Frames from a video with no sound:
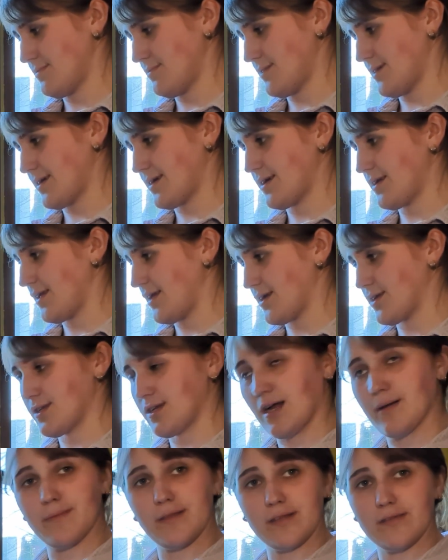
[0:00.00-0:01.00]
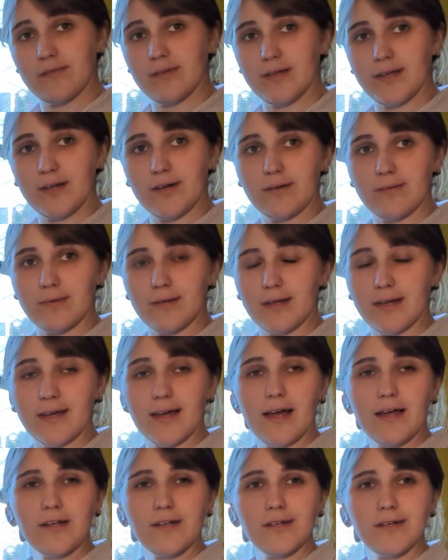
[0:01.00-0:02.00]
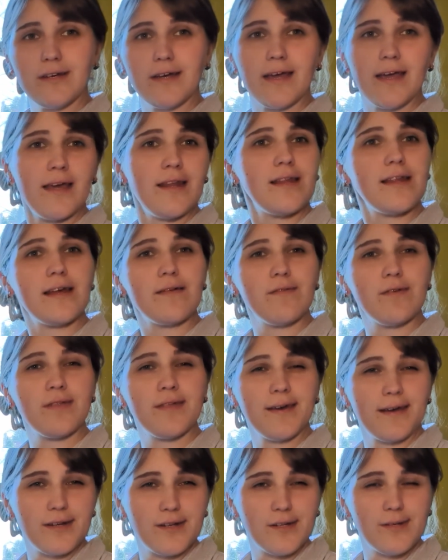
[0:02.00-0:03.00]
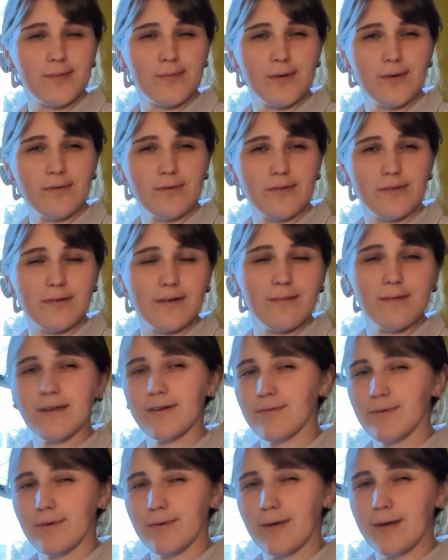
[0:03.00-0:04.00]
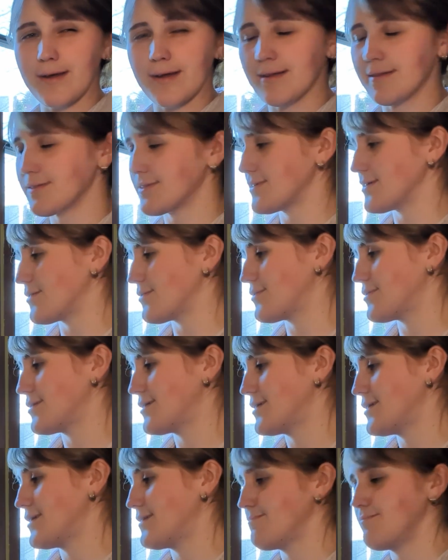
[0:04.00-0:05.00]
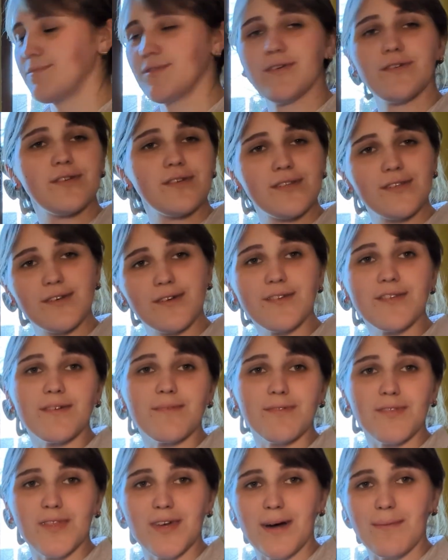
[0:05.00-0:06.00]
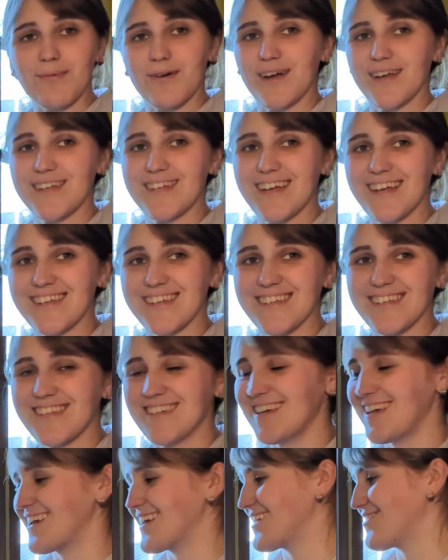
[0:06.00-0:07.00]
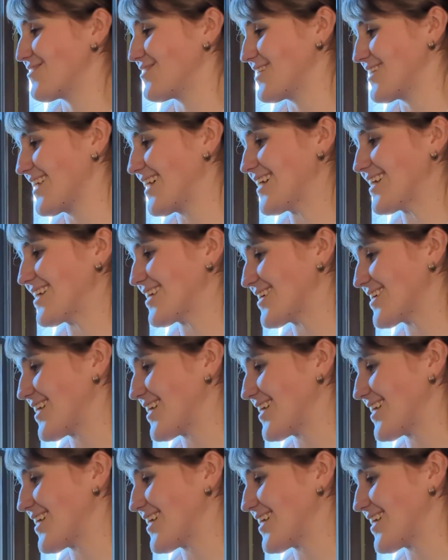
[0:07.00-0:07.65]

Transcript: I could like stop this video and be like, actually, I hated everything I just wrote, so I'm gonna rewrite it. So you're just learning the thought process and seeing if we like it or